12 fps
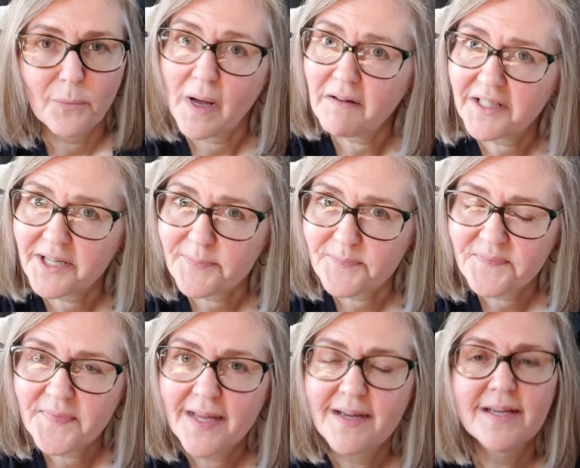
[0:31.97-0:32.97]

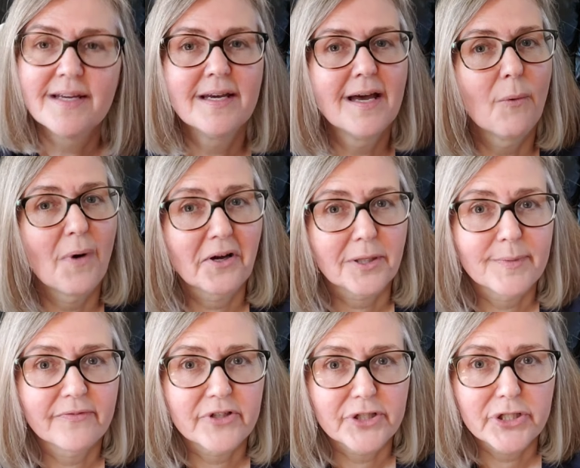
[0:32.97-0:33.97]
Welcome. Welcome
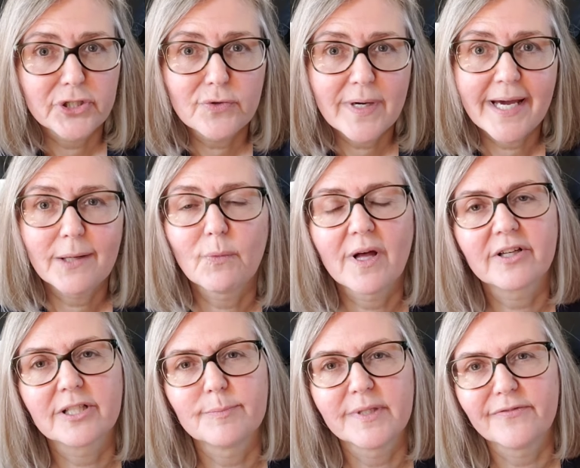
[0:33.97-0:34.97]
if you're new and
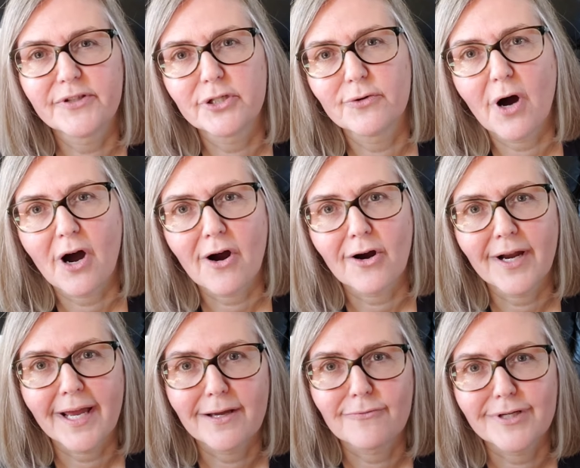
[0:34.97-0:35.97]
welcome if you
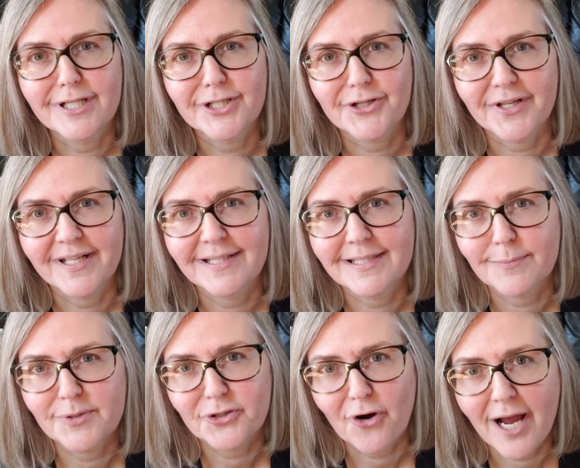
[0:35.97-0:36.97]
are a returning
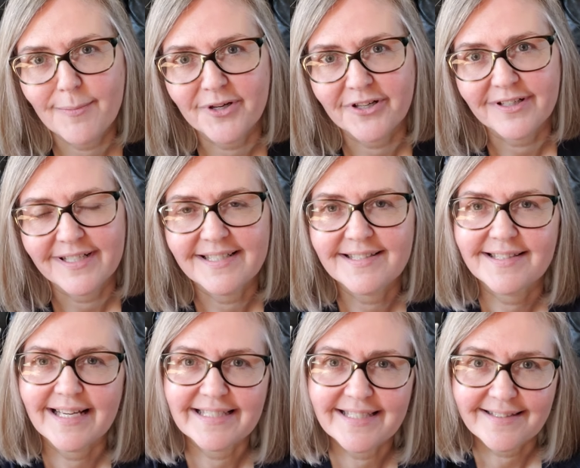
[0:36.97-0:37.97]
subscriber. It's
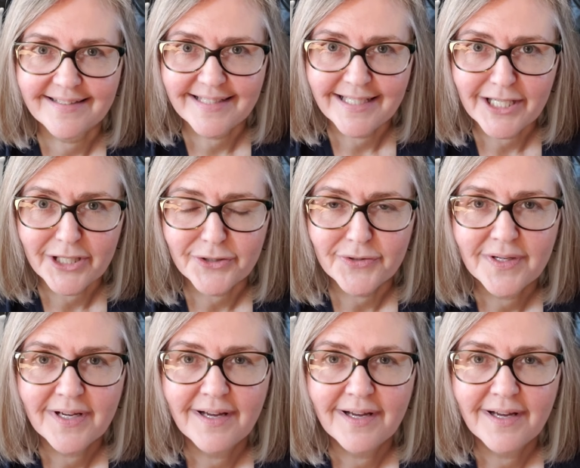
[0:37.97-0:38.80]
nice to see you.